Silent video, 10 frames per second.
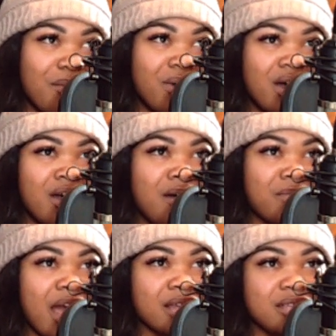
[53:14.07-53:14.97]
But um,
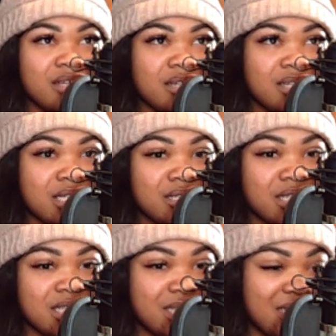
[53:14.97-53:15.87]
like the the,
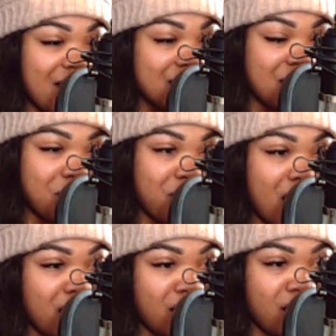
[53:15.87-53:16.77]
the texting
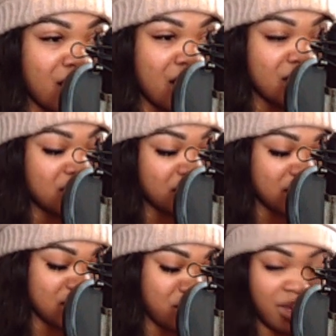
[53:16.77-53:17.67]
pattern that junk just see,